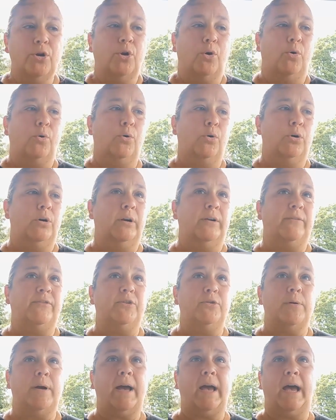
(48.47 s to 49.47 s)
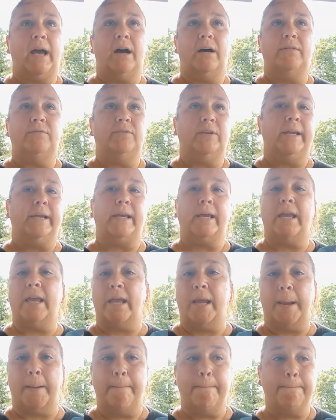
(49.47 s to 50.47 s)
or if you have like
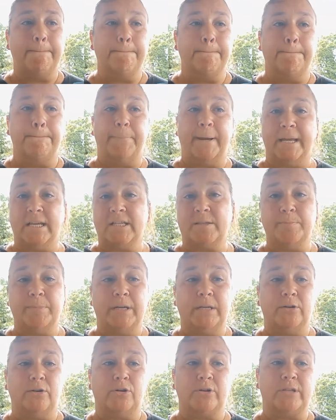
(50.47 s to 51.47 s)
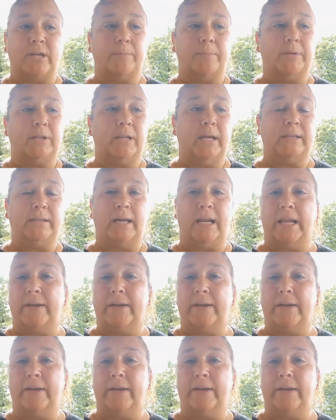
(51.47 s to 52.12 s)
a basement or something like that.